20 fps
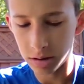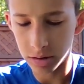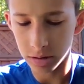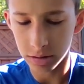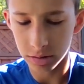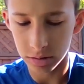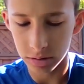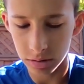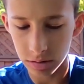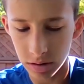
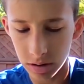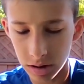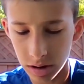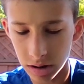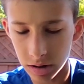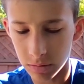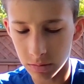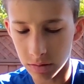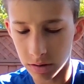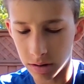So I kind
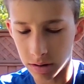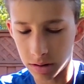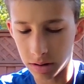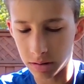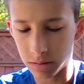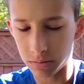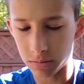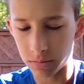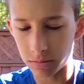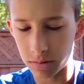of want it
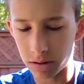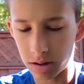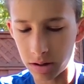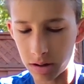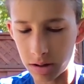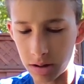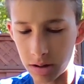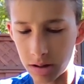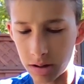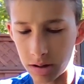
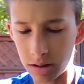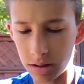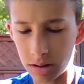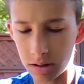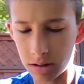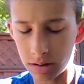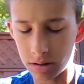right.